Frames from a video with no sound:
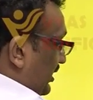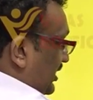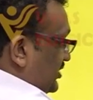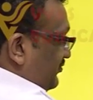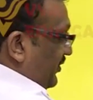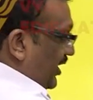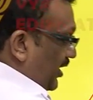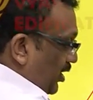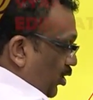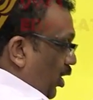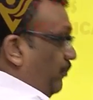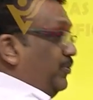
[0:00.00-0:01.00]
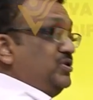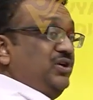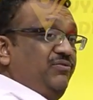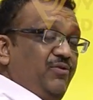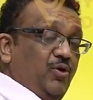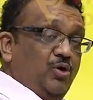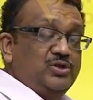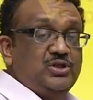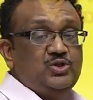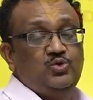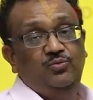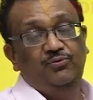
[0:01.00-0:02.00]
this way, opposite way also
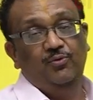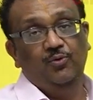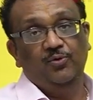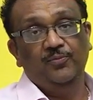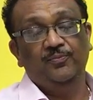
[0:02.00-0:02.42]
is 2, 4.